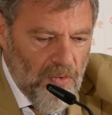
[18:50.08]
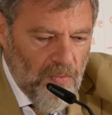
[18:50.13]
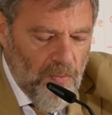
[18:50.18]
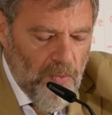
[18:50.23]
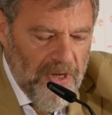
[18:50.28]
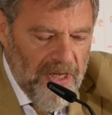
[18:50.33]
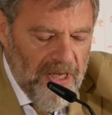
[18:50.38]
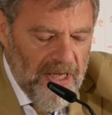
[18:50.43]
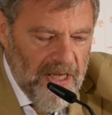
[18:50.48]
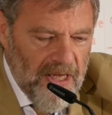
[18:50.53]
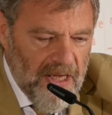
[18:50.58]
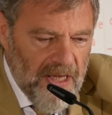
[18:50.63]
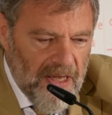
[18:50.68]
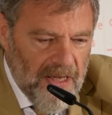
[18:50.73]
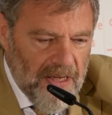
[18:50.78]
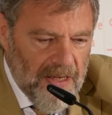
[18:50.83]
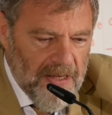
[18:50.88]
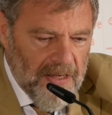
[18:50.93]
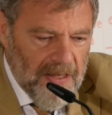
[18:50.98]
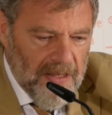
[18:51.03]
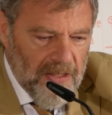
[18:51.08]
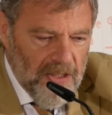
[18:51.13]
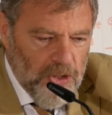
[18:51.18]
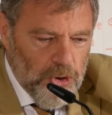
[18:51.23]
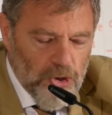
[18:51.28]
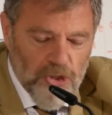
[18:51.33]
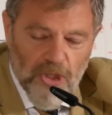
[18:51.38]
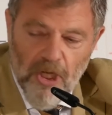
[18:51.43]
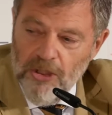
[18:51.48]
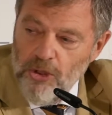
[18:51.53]
we
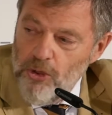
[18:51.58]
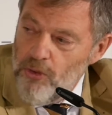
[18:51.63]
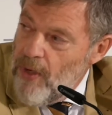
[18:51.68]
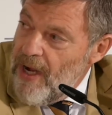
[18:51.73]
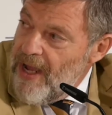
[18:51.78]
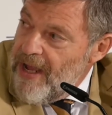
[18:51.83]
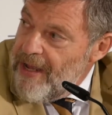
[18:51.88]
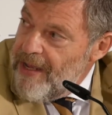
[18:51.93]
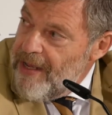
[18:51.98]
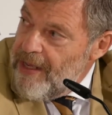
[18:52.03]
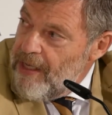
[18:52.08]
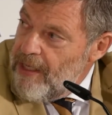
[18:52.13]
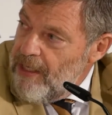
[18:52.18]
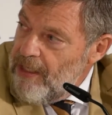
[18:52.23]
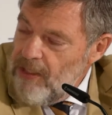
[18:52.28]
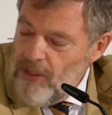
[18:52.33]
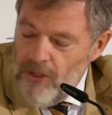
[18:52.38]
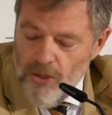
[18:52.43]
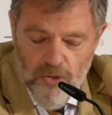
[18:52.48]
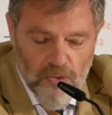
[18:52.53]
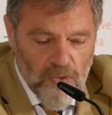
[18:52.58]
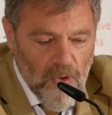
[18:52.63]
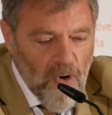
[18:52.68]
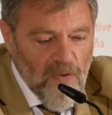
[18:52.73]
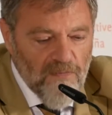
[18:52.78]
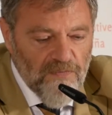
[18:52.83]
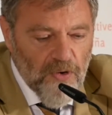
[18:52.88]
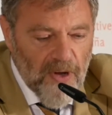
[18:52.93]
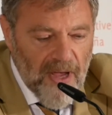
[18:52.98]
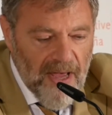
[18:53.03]
should not try to
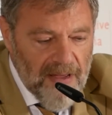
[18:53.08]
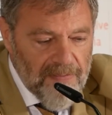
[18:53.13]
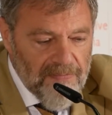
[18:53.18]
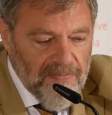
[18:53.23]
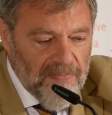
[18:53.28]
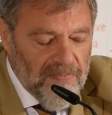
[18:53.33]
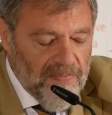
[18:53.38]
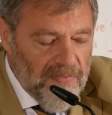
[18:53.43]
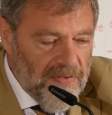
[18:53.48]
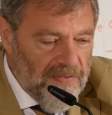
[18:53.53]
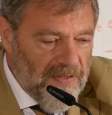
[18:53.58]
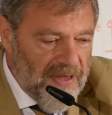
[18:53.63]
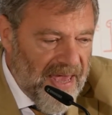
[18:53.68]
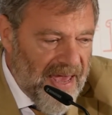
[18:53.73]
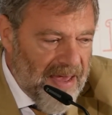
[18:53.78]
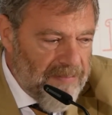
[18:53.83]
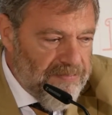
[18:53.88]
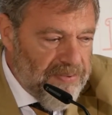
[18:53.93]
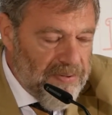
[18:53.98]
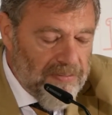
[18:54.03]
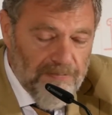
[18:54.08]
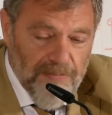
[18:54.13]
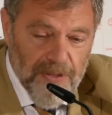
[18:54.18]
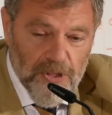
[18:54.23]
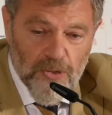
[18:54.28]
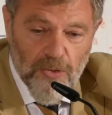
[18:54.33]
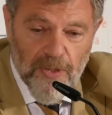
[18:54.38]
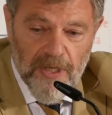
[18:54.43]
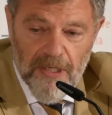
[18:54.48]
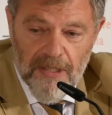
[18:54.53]
overcome the gap
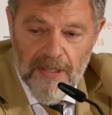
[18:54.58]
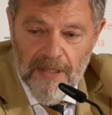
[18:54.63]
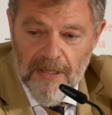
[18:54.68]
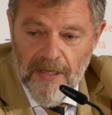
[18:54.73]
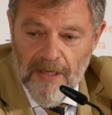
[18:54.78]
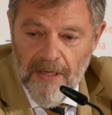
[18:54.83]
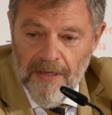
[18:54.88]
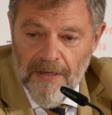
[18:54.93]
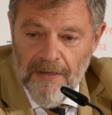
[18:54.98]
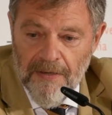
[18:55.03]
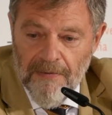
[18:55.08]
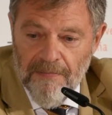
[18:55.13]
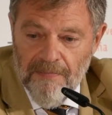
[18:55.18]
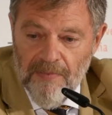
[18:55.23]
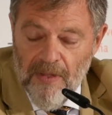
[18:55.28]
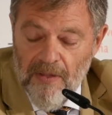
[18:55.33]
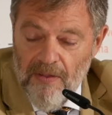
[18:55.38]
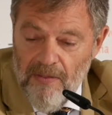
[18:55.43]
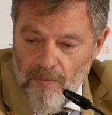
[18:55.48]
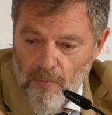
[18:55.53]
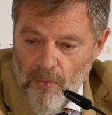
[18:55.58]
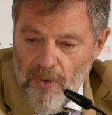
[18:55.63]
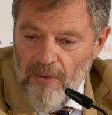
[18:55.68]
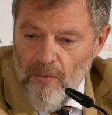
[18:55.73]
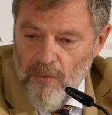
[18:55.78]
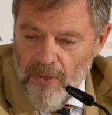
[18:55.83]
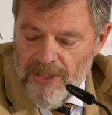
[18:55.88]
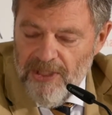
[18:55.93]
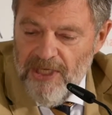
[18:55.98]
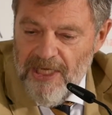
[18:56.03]
between
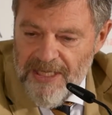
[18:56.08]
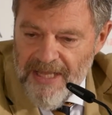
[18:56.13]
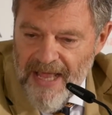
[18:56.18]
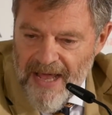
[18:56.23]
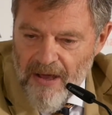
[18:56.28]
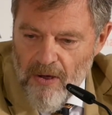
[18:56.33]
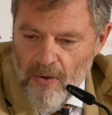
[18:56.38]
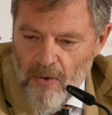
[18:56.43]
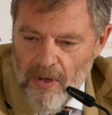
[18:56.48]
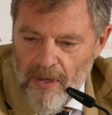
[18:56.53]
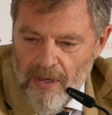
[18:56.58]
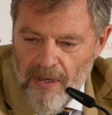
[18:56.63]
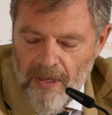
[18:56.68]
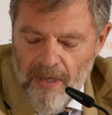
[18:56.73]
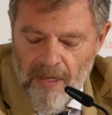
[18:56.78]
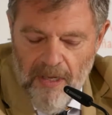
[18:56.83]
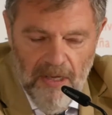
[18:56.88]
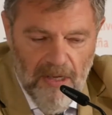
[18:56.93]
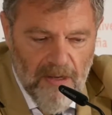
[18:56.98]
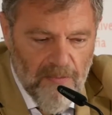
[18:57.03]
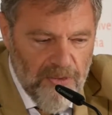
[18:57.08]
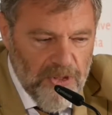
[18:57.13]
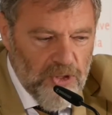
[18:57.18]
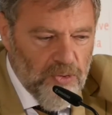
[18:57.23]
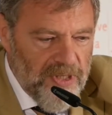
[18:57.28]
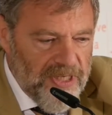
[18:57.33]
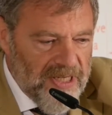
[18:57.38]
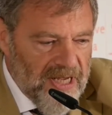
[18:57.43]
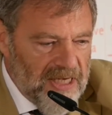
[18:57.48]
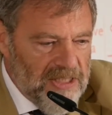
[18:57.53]
we see now
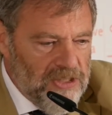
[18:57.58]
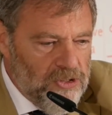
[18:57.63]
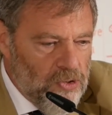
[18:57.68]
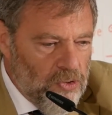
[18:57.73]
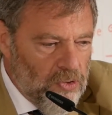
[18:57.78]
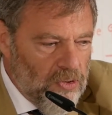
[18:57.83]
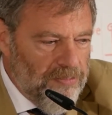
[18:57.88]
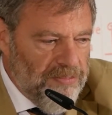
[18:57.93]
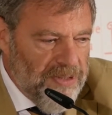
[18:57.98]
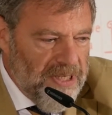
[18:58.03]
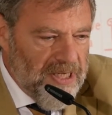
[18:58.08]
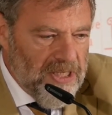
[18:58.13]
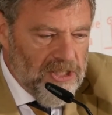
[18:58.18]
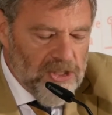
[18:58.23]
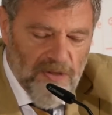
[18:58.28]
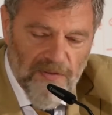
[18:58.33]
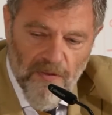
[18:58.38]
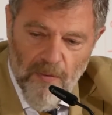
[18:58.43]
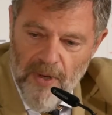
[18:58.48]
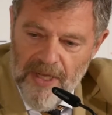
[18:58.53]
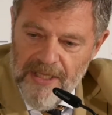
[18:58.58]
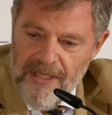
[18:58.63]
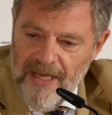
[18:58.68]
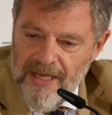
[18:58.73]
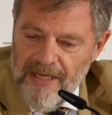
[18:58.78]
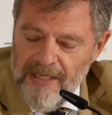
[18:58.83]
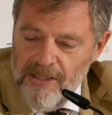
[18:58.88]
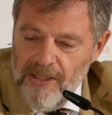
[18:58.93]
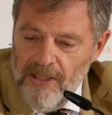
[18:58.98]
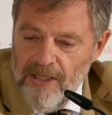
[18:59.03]
between us Europeans on the one
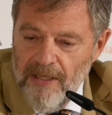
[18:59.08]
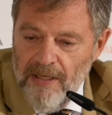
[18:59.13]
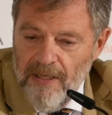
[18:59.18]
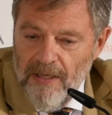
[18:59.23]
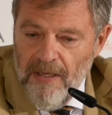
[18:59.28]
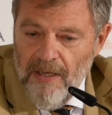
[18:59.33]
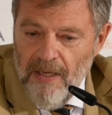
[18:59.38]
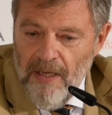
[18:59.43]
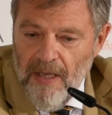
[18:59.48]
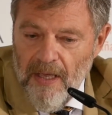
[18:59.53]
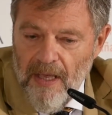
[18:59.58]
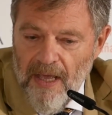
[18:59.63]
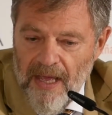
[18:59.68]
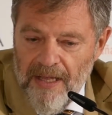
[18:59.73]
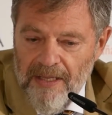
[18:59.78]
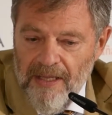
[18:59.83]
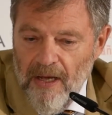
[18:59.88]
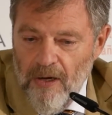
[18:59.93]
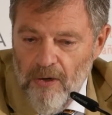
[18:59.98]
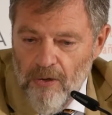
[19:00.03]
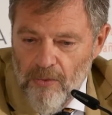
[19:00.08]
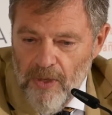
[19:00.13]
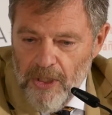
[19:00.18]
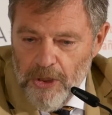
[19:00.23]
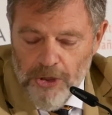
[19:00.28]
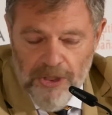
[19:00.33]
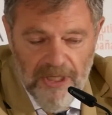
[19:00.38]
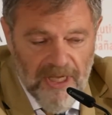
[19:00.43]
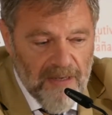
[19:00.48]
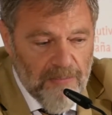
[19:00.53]
hand and our
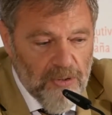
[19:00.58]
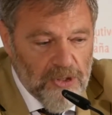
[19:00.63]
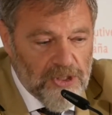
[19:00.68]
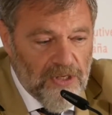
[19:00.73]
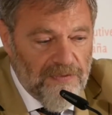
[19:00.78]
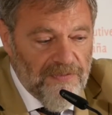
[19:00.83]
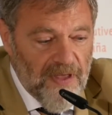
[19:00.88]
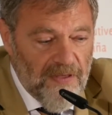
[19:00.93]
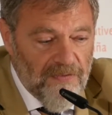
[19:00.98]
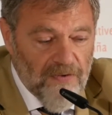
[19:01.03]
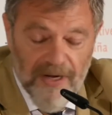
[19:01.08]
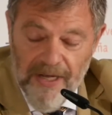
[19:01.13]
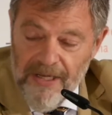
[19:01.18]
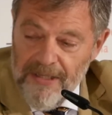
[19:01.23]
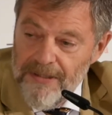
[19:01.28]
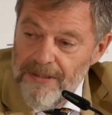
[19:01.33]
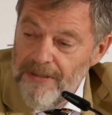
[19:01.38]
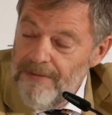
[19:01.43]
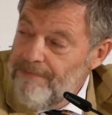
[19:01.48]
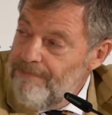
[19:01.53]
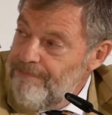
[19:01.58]
Russian neighbors on the other hand.